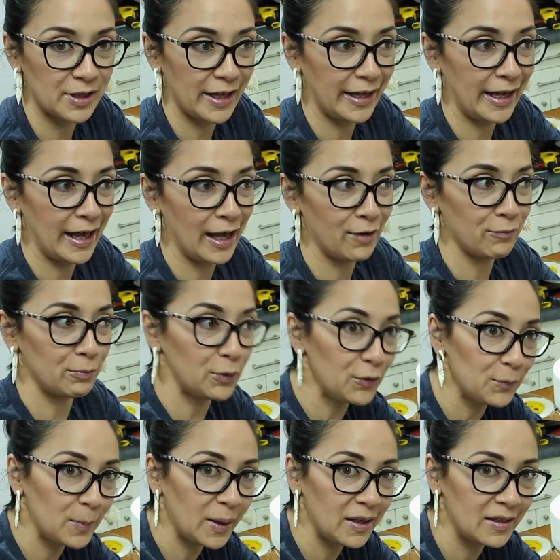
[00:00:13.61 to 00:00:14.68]
that have
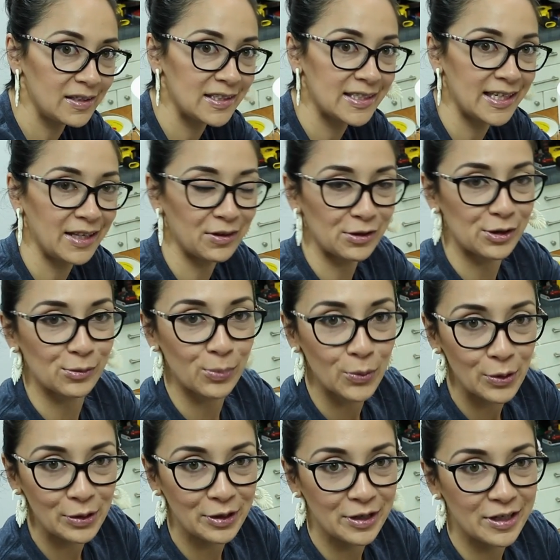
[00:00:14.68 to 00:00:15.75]
movement and they're
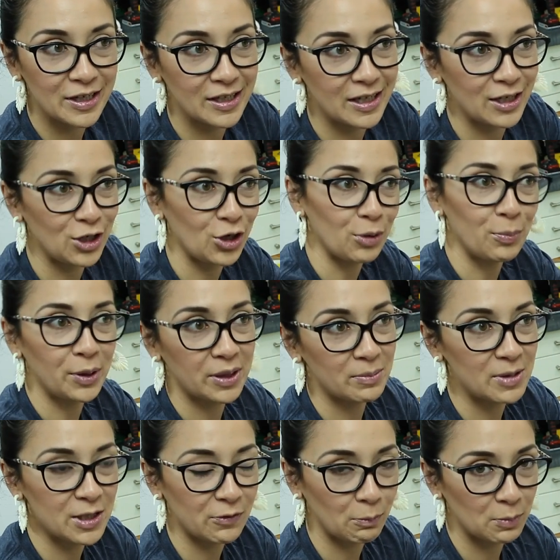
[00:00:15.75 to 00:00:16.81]
supported and you can put
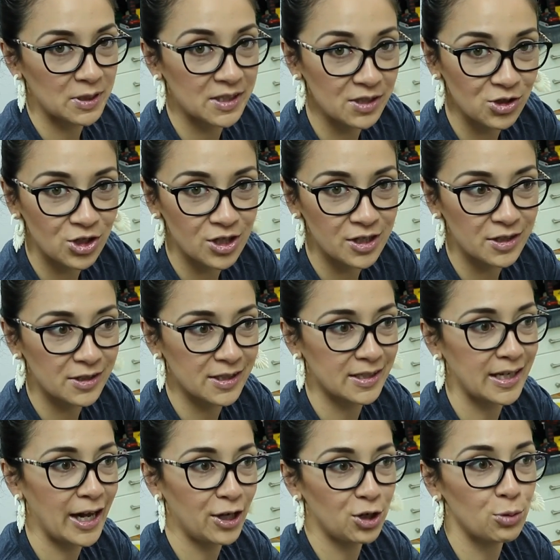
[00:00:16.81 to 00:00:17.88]
them in different positions,
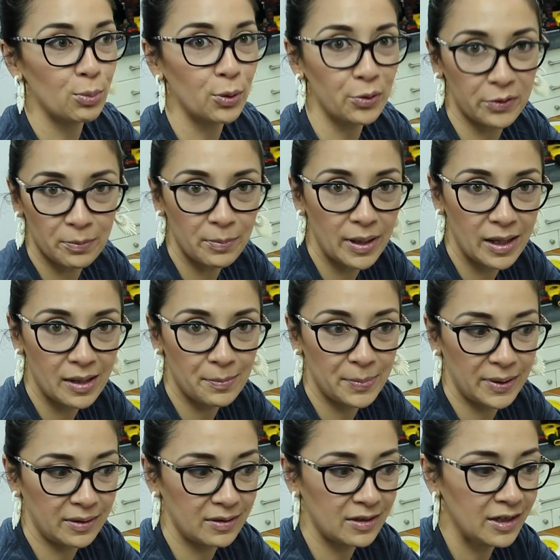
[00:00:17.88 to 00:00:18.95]
and how do you bulk them
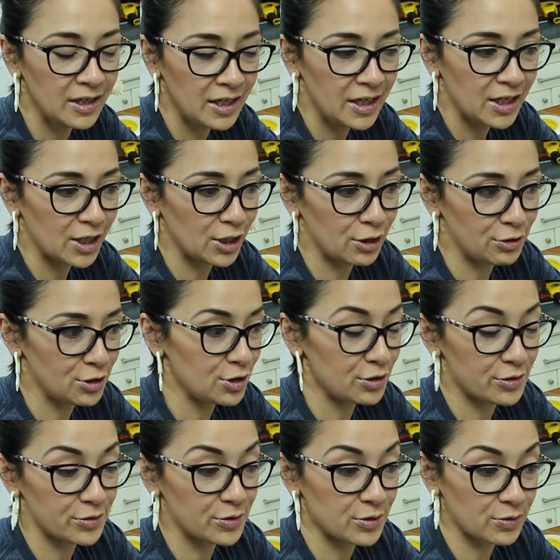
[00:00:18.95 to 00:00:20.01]
up, and you know, do
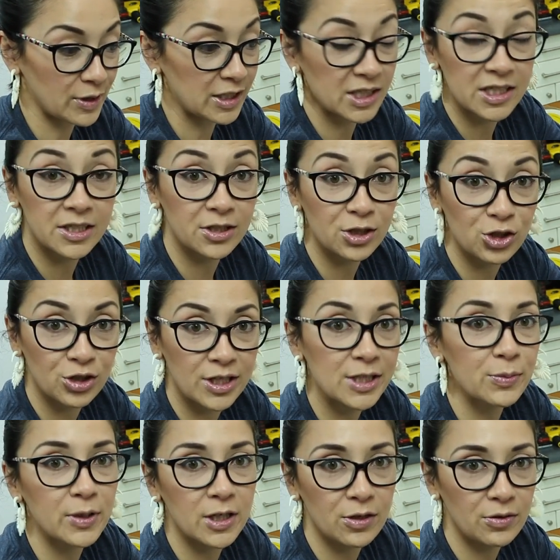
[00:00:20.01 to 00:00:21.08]
you use rice cereal
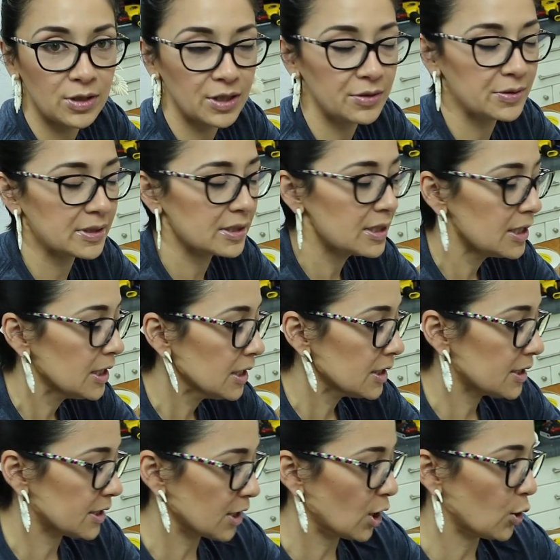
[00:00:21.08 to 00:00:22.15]
treats, what do you use?
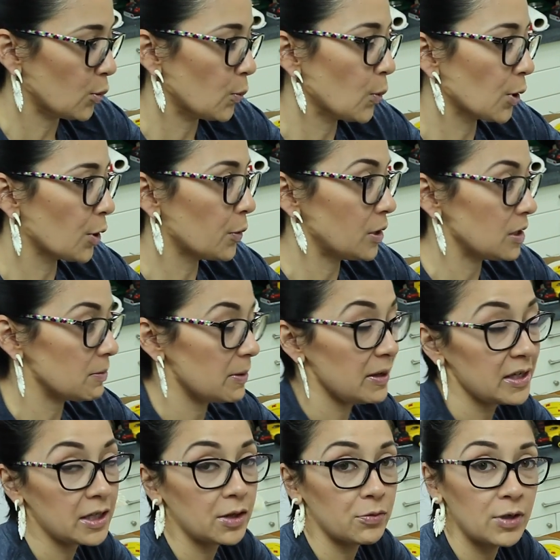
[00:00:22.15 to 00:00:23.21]
So we're going to be
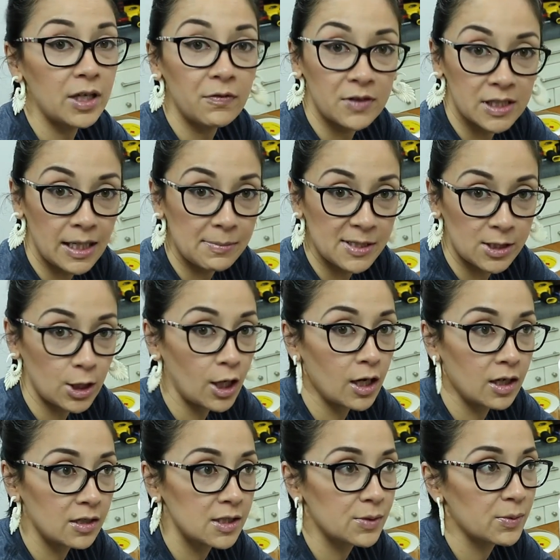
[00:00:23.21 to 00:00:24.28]
making three different types of
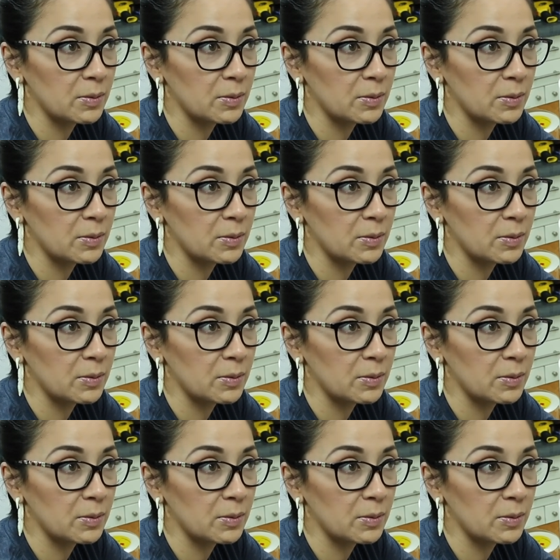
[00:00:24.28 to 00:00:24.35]
dogs.